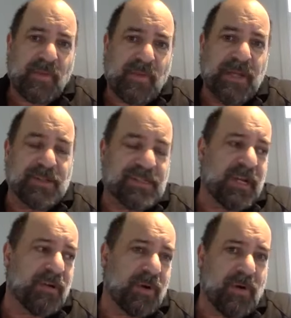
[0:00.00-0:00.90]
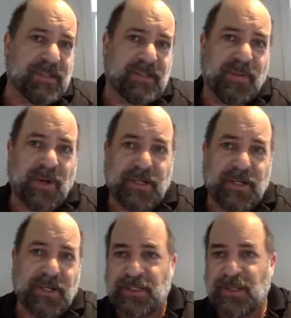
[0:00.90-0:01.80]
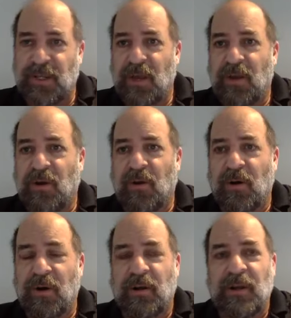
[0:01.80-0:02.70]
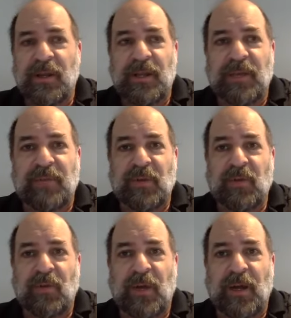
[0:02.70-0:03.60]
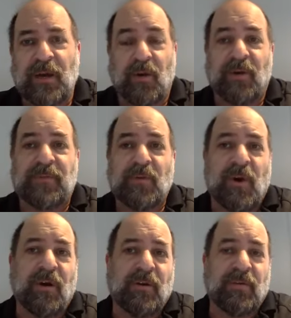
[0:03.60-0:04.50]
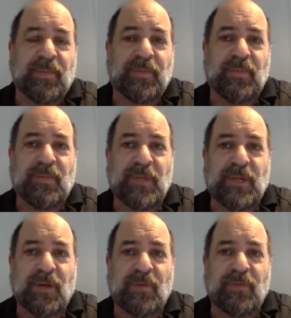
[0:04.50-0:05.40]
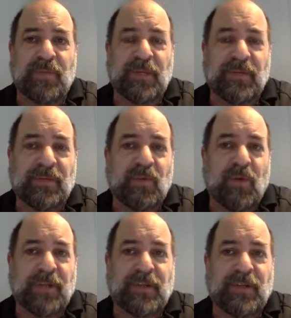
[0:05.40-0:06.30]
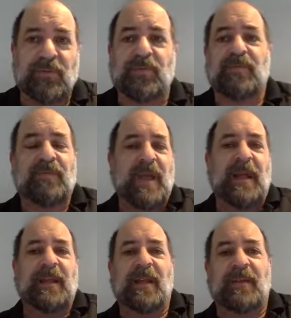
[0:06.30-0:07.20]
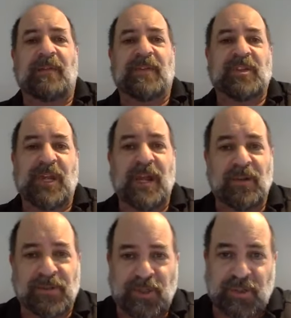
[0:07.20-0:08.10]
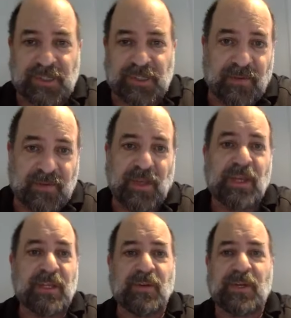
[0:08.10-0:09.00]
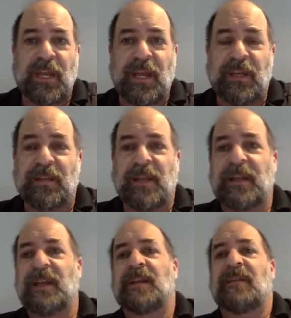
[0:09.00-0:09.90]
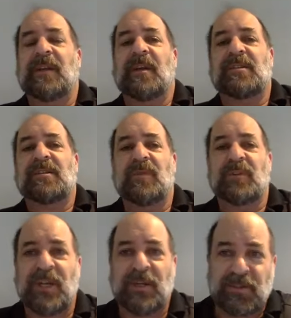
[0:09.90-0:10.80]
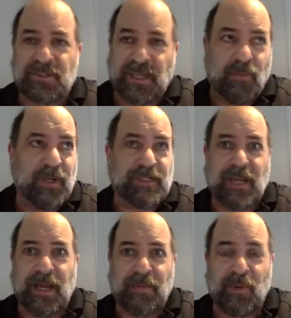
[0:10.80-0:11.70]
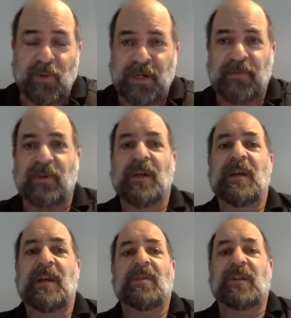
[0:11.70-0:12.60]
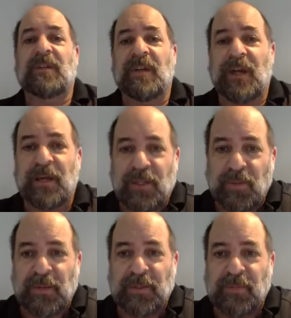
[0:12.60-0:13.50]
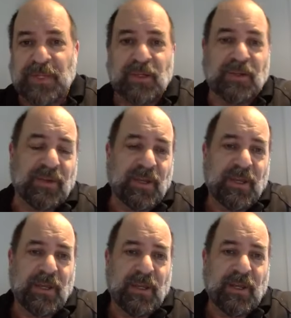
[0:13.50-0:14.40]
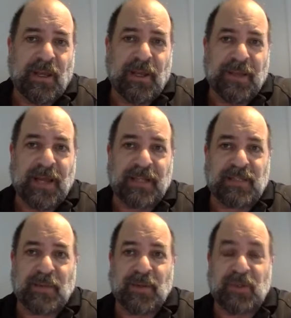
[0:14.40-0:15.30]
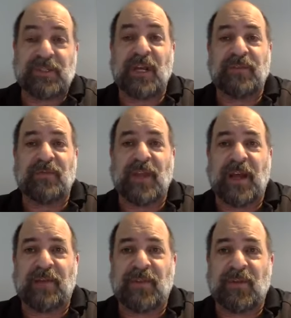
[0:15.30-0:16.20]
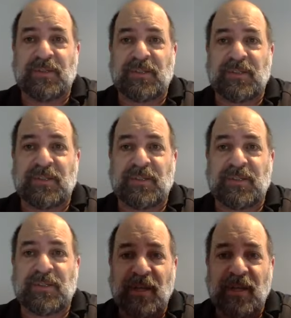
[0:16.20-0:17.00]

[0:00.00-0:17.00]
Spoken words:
send a request to Botsheets, or if you are if you want to do any of the channels yourselves, you can, like any of the customer channels like WhatsApp or whatever. You'll be able to build that experience yourself if you have those skills.